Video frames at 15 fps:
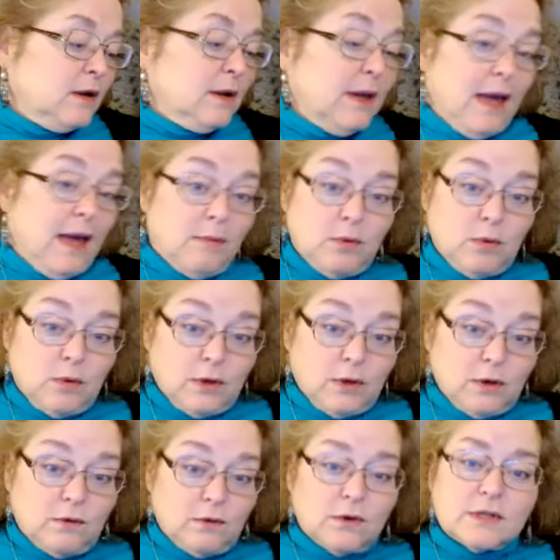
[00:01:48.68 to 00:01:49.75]
Capricorn,
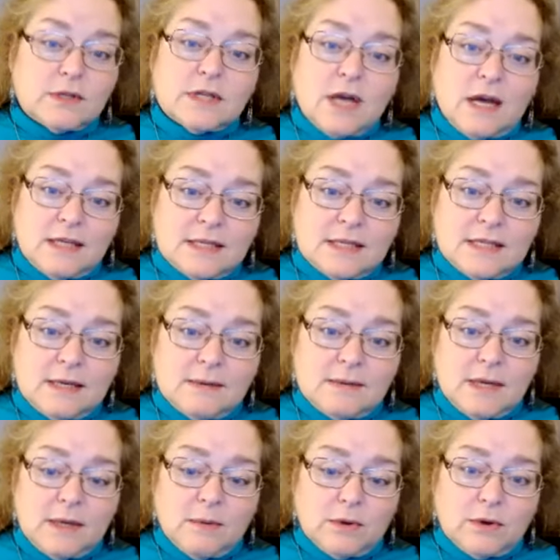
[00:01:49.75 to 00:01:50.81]
of course, on the same
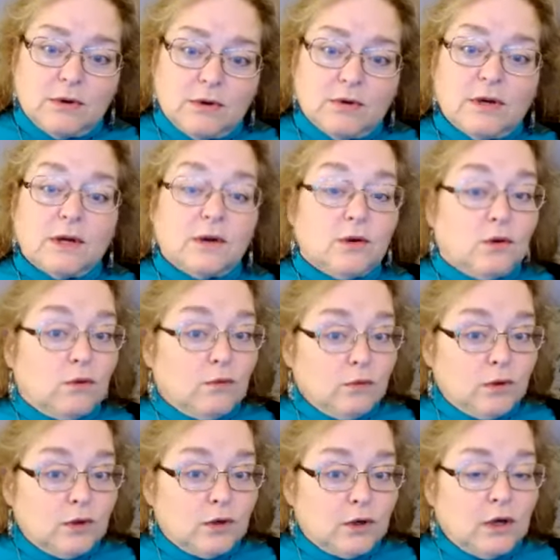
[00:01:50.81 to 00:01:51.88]
day Mercury, your
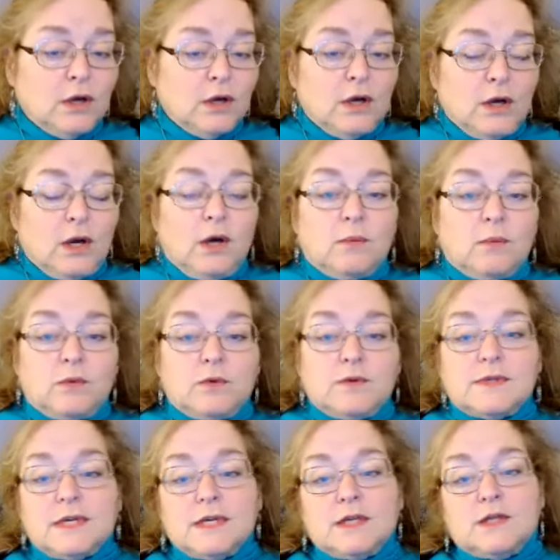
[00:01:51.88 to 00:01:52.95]
ruler,
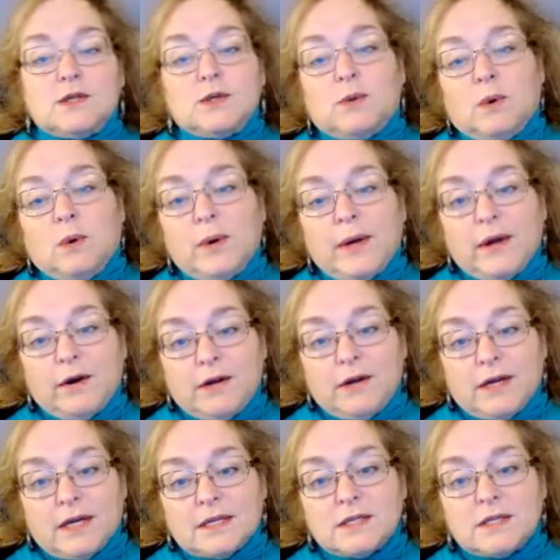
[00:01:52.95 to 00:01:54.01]
moves into
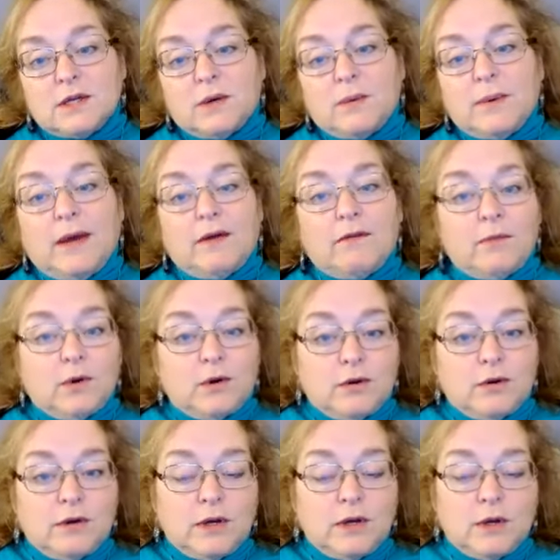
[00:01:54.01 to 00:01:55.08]
Aquarius. So we have
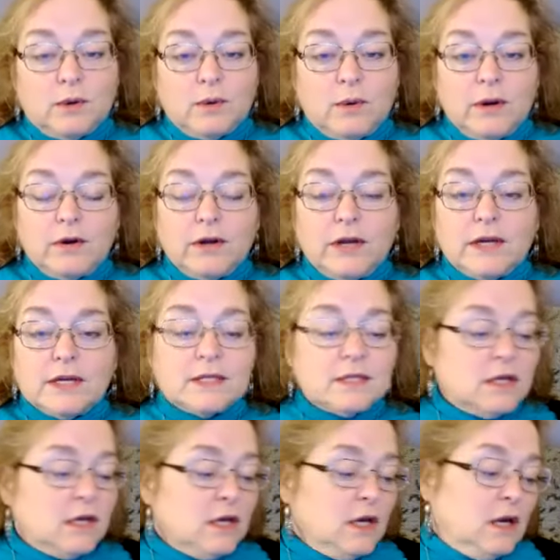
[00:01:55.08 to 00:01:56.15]
Mercury in
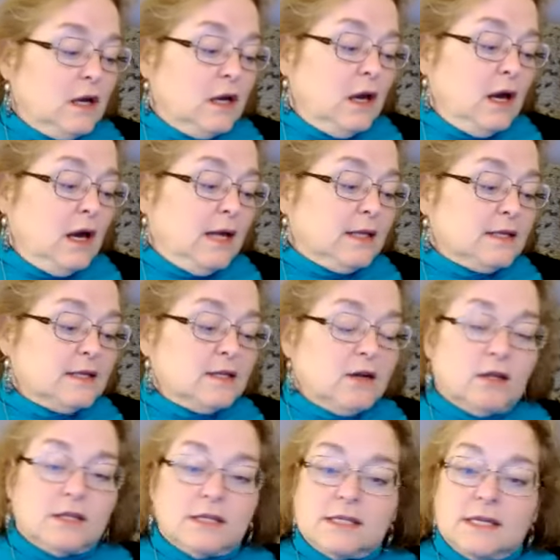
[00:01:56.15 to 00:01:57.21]
Aquarius,
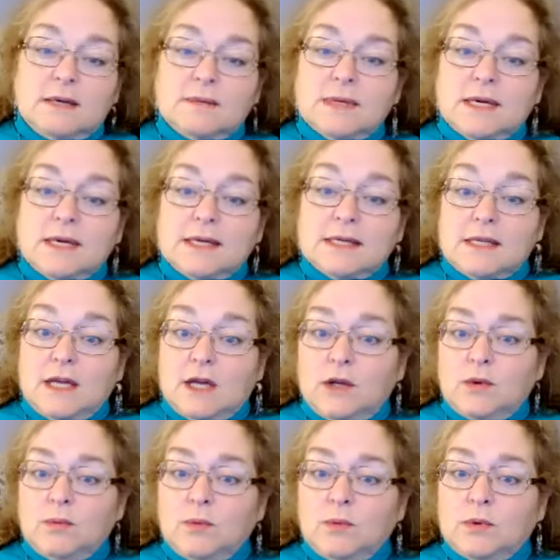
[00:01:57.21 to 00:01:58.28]
on the same day as that
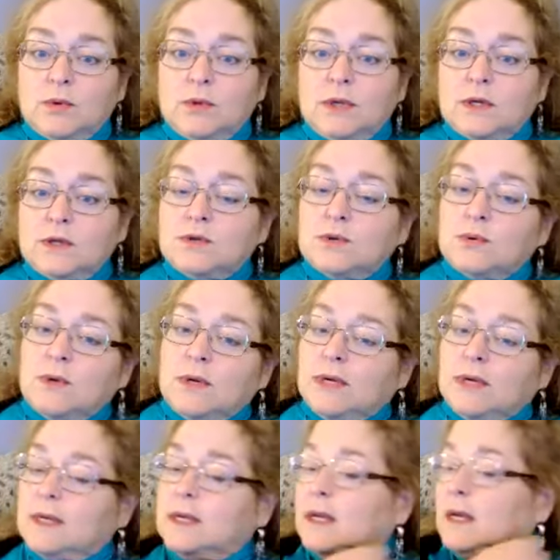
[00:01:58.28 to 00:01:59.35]
new moon
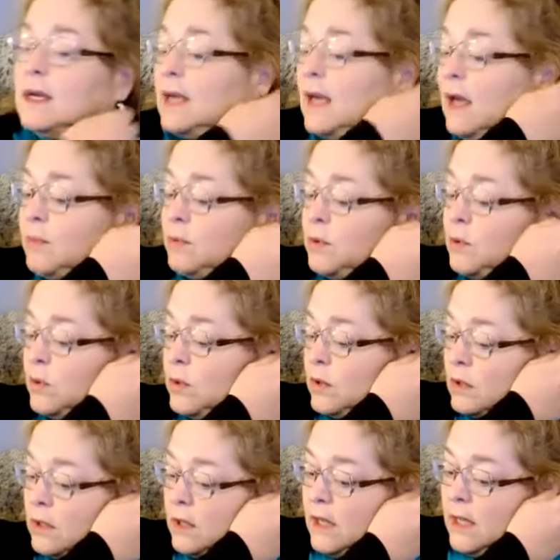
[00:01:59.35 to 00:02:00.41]
in
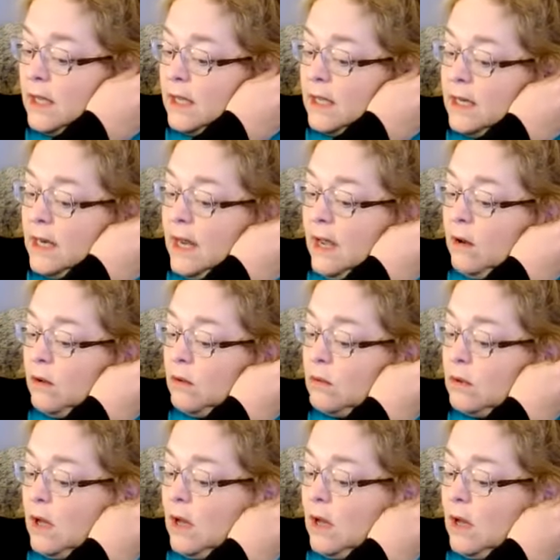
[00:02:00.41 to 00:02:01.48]
Capricorn. Now,
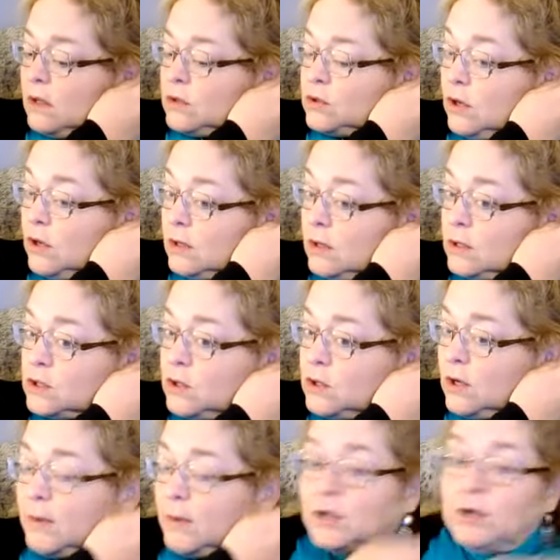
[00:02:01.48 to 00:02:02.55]
let's
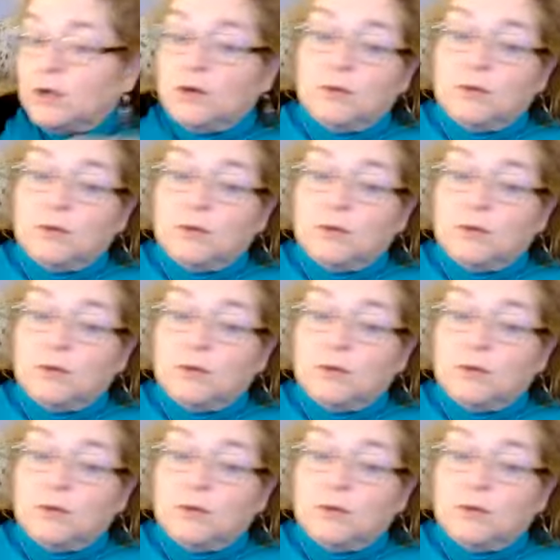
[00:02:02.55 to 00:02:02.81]
talk about the new